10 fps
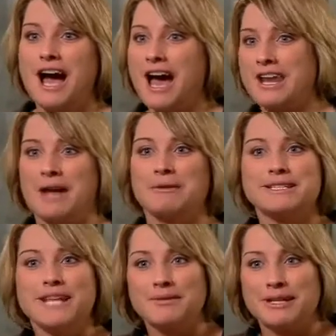and I would
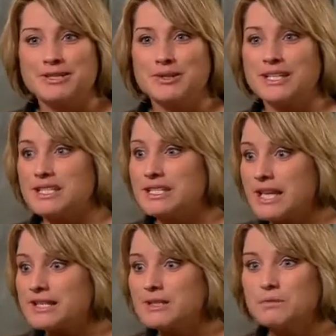say to my students,
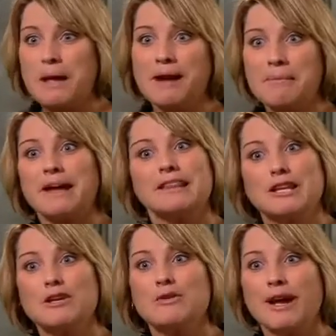that's the backpack
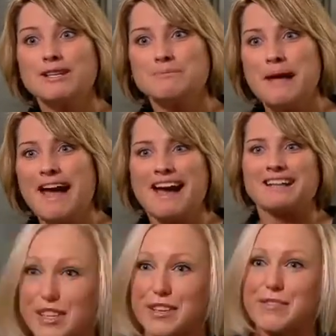that you guys
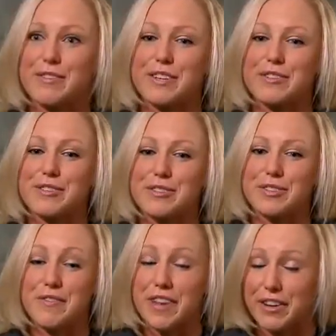packed. They feel
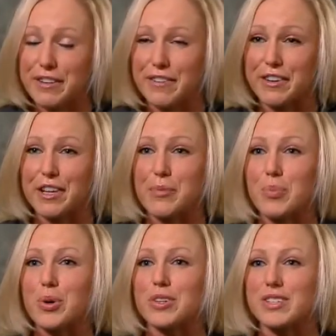very, very
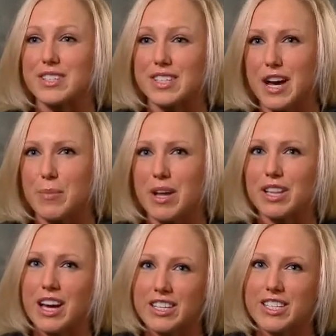important. Um, a
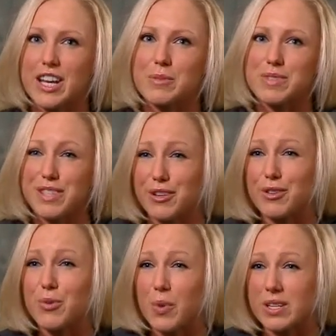lot of times they're
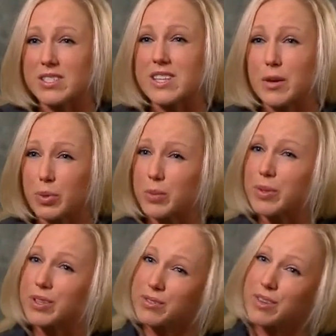the ones that people are